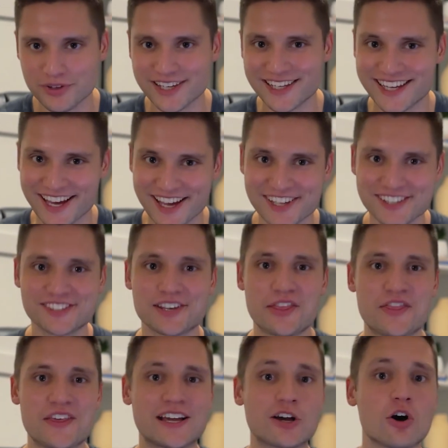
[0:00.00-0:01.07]
guess,
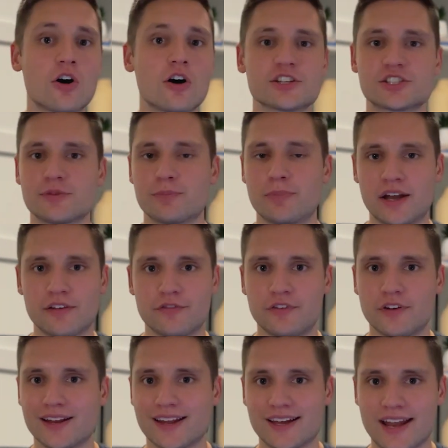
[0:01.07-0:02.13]
the
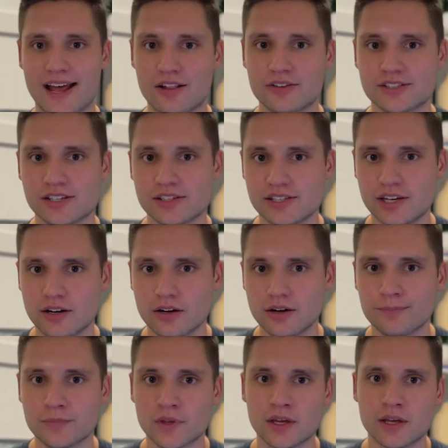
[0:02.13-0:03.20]
cost-benefit analysis
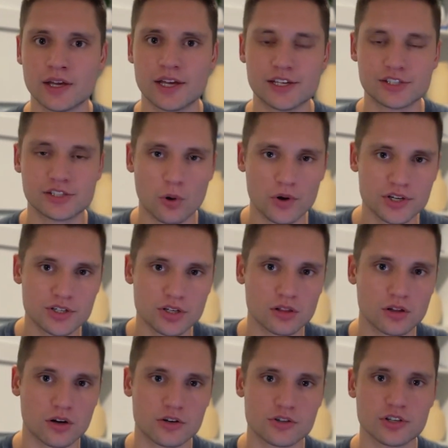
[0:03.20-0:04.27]
here is going to
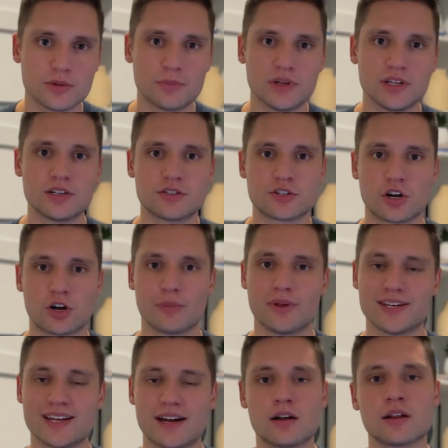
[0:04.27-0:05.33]
largely be determined
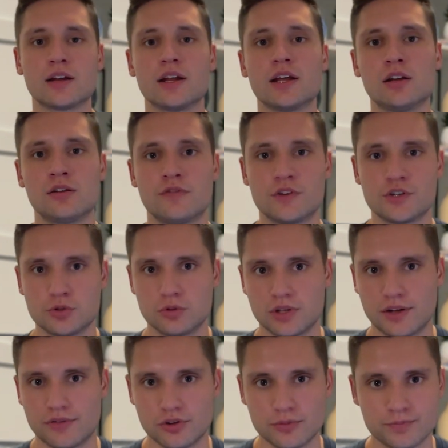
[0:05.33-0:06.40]
on an individual
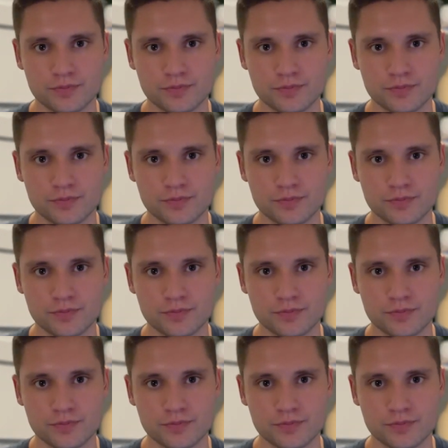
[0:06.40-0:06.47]
level.